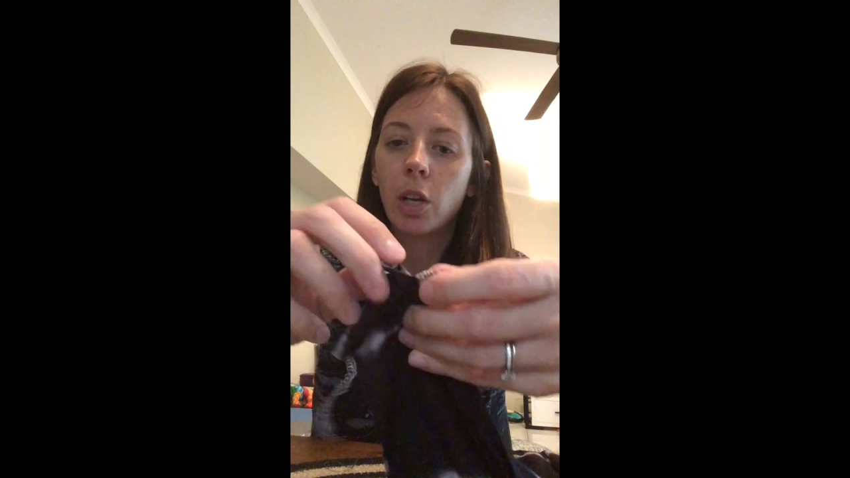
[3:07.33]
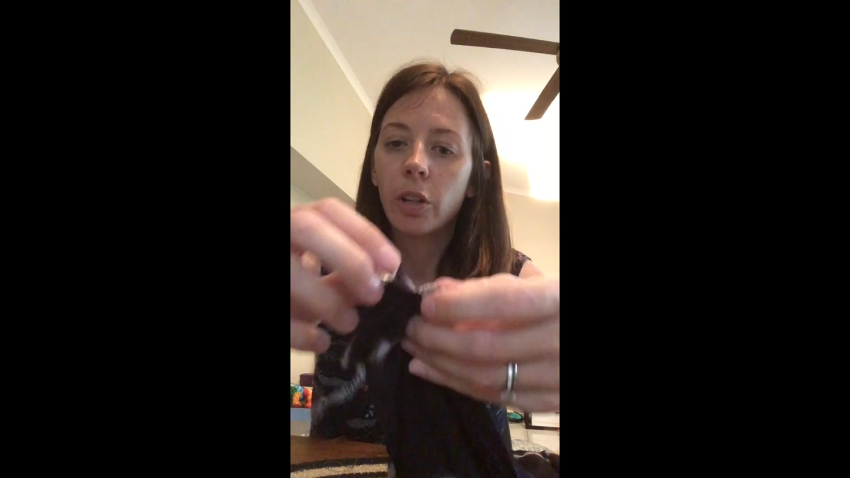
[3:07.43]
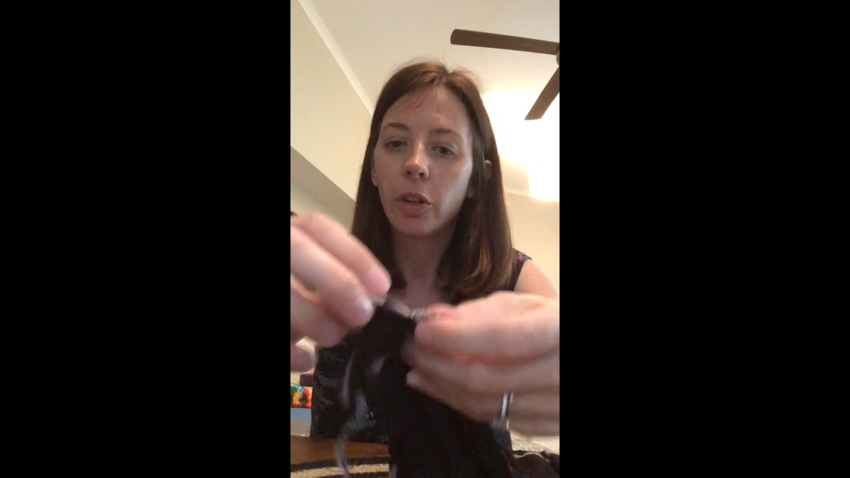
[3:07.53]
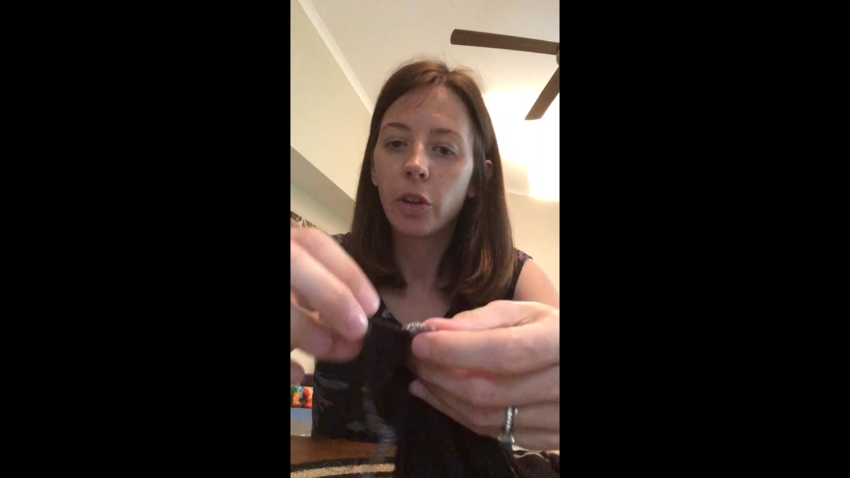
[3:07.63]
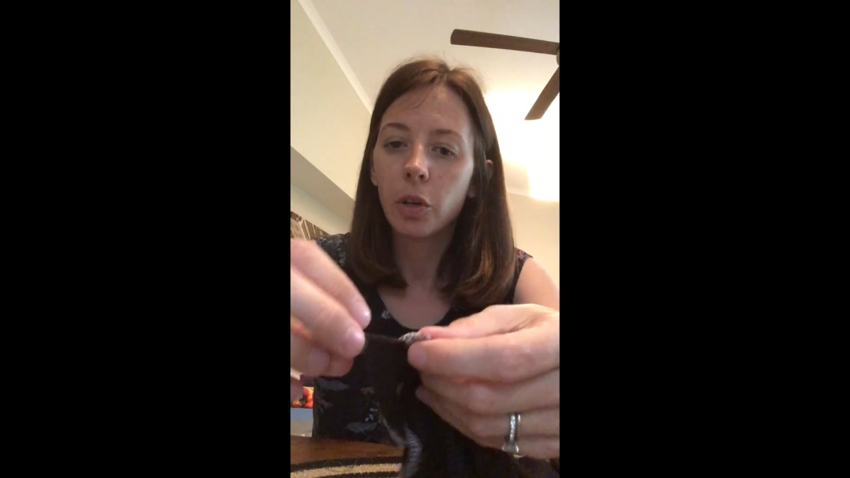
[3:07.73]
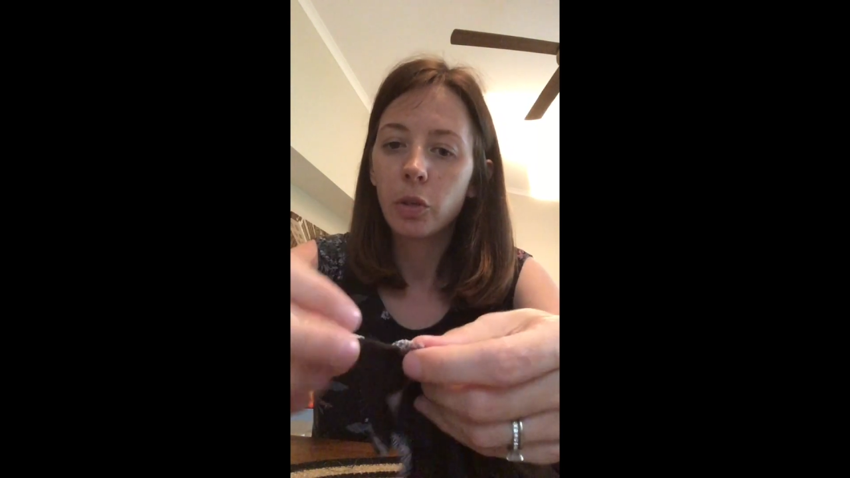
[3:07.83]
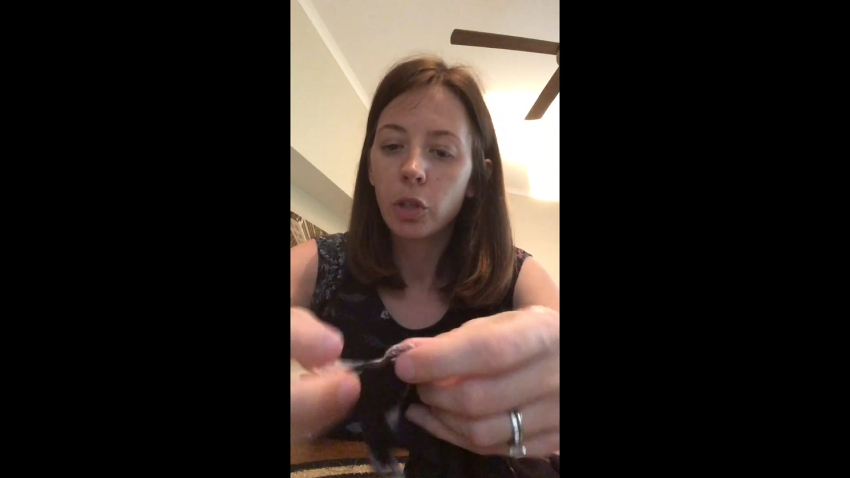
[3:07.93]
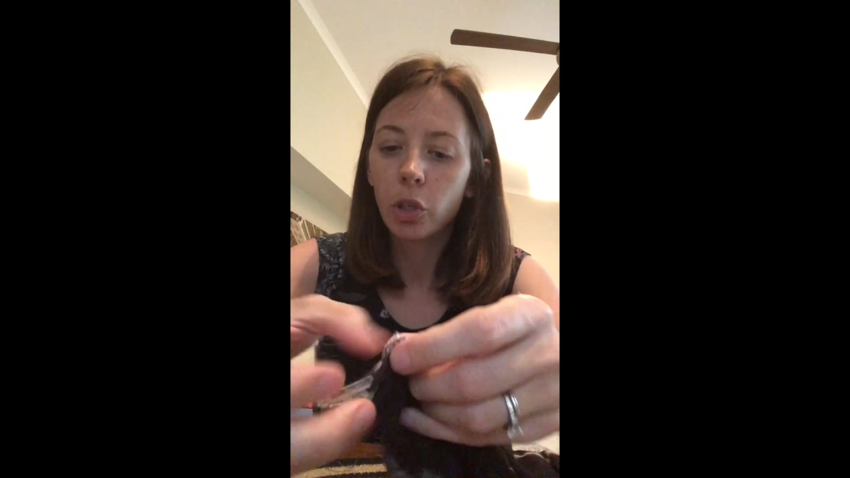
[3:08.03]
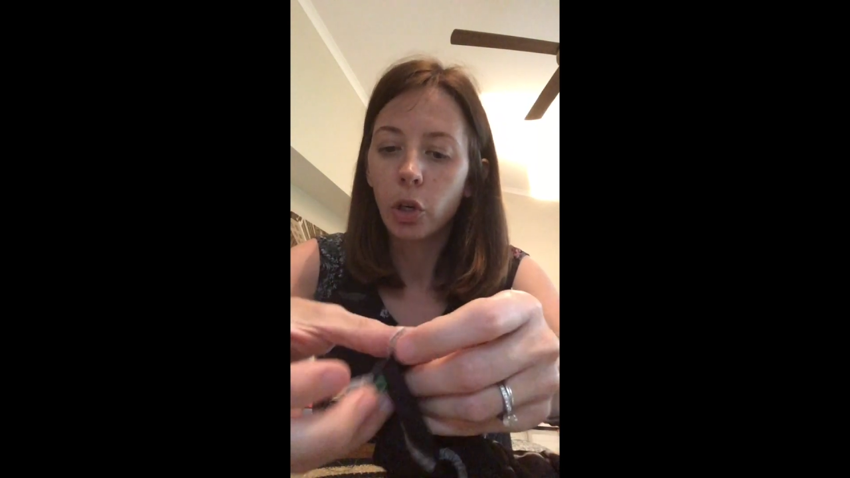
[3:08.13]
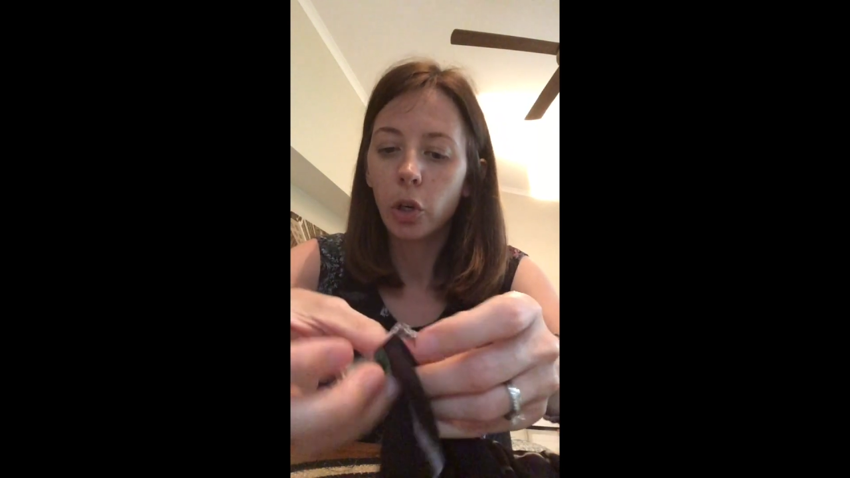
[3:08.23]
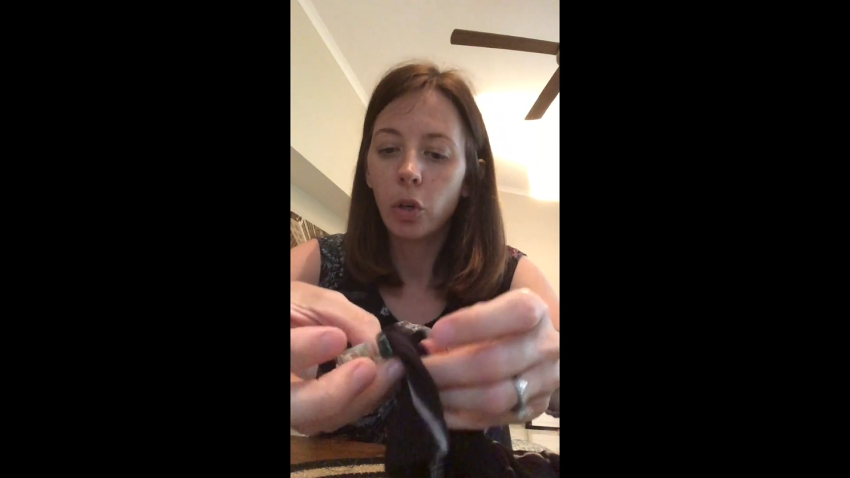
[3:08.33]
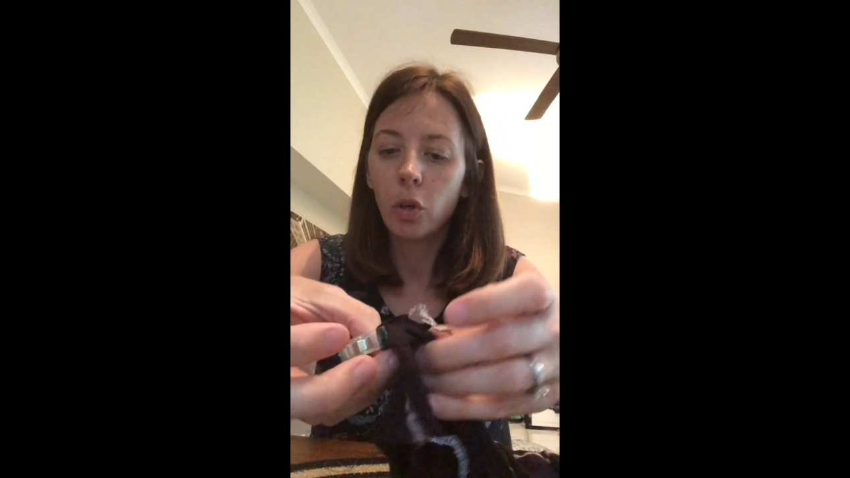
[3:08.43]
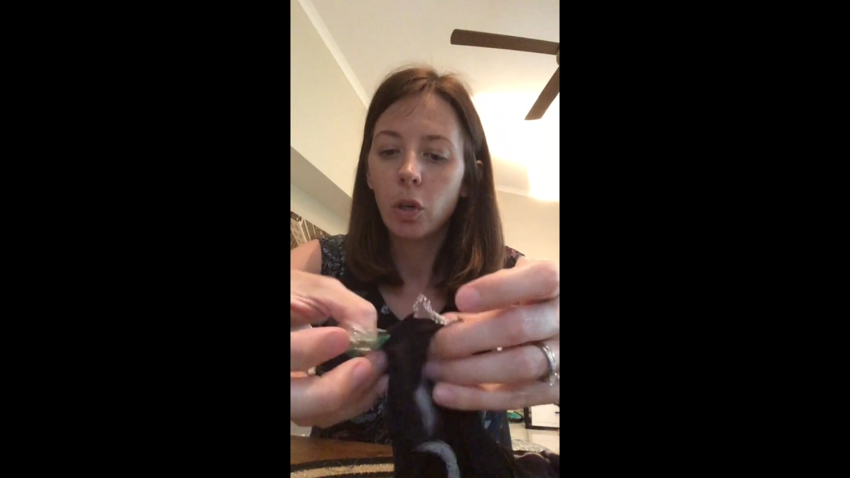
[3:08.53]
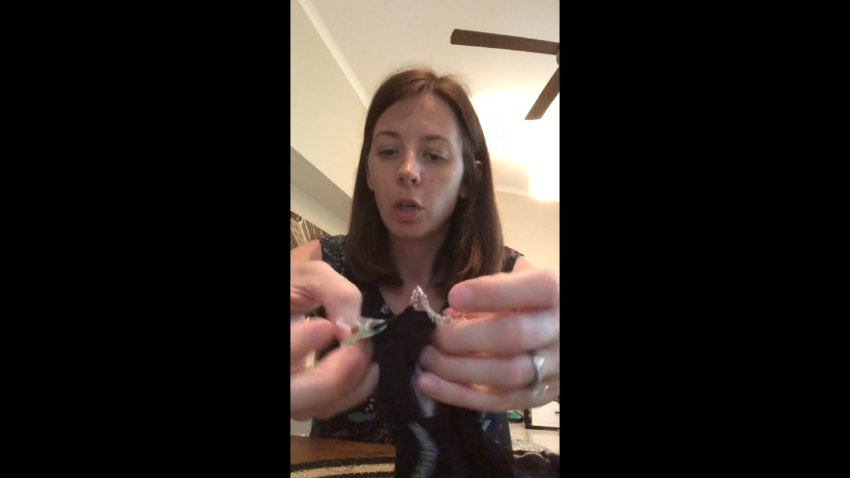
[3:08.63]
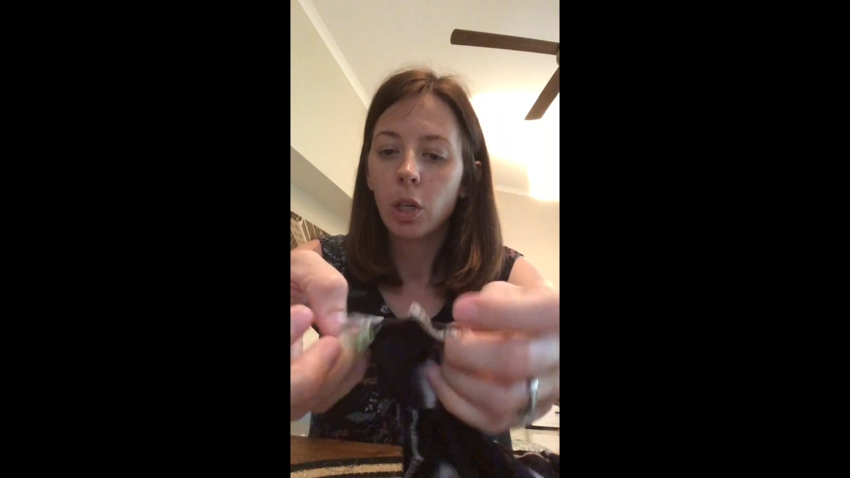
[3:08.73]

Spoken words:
that those two